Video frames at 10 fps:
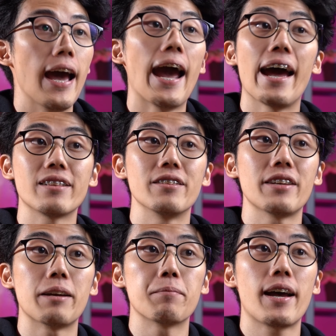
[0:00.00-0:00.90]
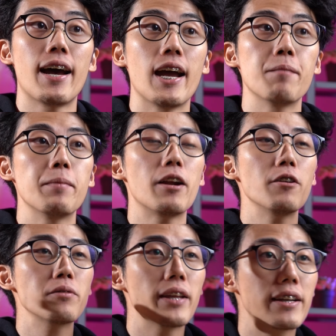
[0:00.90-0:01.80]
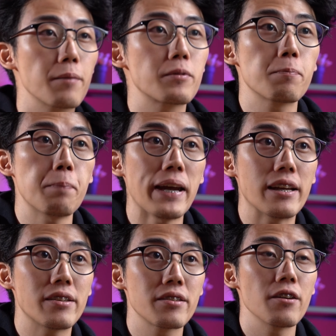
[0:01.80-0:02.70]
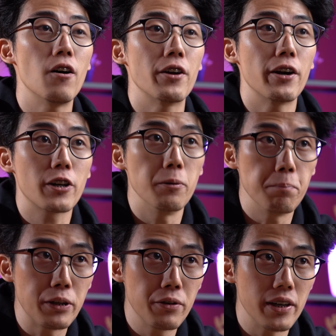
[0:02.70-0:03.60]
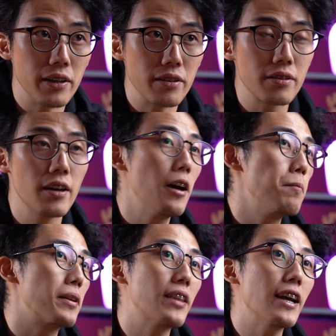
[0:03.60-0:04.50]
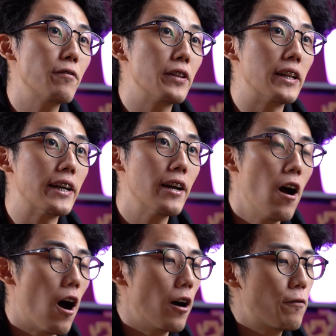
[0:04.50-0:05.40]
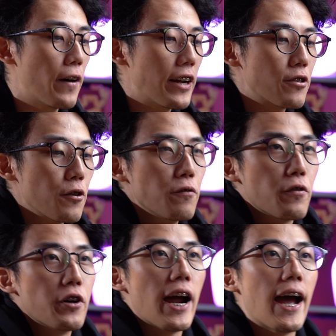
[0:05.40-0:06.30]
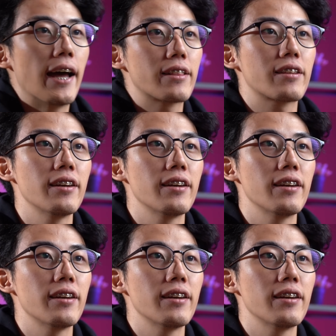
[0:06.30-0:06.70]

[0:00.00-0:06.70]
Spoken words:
At the same time, it also takes up space on our computers. But thankfully, our friends over at